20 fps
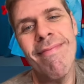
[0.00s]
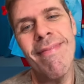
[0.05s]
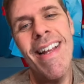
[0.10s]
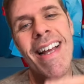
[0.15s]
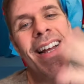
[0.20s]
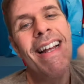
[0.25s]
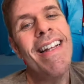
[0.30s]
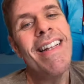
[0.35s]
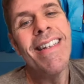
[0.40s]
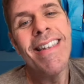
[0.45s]

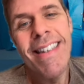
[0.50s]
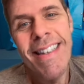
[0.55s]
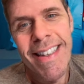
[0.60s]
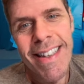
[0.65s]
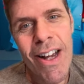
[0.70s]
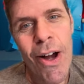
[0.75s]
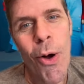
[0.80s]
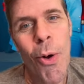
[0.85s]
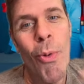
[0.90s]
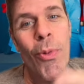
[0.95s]
So
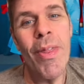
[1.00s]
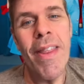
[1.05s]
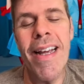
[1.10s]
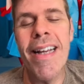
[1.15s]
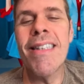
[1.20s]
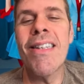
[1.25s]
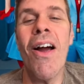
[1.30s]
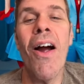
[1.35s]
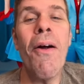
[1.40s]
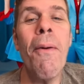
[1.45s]
these
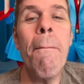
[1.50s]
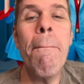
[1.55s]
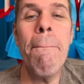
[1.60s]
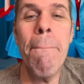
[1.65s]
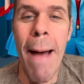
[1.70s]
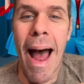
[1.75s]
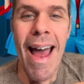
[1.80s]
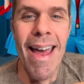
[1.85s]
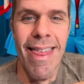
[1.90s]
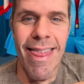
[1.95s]
are my
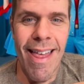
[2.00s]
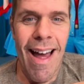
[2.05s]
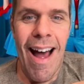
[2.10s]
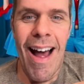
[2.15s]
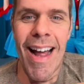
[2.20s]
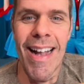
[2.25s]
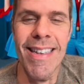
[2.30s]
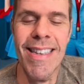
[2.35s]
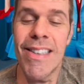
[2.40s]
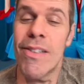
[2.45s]
thoughts.
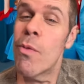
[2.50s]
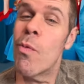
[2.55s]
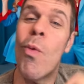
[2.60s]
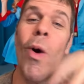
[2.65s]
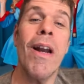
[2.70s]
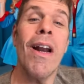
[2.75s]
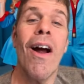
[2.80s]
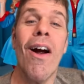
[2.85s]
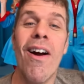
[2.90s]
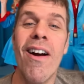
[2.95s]
What
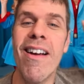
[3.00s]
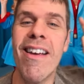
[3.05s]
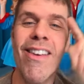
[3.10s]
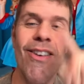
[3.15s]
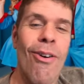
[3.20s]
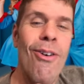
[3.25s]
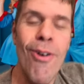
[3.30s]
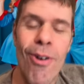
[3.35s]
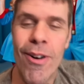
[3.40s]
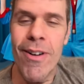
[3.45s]
are
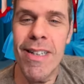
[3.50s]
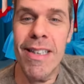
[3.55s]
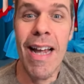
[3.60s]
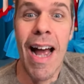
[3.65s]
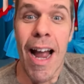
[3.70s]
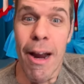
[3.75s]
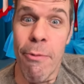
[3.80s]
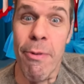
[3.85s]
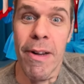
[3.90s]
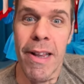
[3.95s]
yours? I
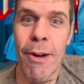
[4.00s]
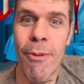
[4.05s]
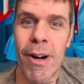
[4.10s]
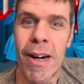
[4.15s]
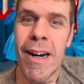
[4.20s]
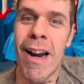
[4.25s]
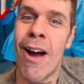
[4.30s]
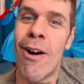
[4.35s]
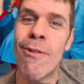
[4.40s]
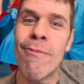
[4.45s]
really want to
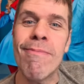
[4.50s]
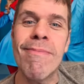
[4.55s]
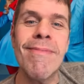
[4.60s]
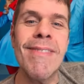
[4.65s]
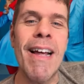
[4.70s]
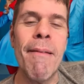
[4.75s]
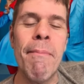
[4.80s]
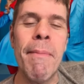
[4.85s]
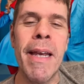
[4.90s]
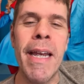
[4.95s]
know. Let
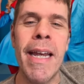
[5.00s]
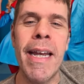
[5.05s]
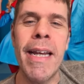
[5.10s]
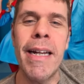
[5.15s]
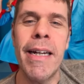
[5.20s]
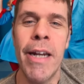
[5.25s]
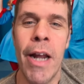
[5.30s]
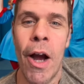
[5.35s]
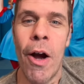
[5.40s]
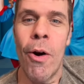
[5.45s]
me
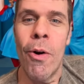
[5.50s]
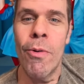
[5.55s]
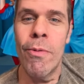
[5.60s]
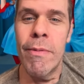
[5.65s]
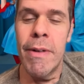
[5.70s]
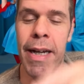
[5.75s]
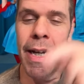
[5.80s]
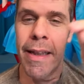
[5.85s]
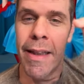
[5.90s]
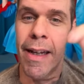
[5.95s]
know in the
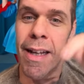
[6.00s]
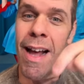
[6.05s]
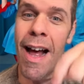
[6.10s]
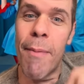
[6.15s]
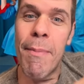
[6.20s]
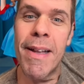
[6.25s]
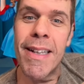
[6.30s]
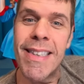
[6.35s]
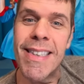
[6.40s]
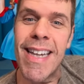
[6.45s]
comments
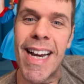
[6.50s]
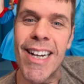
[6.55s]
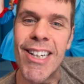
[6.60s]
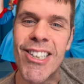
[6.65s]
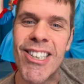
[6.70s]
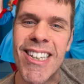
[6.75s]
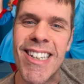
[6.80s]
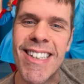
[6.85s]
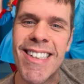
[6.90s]
section.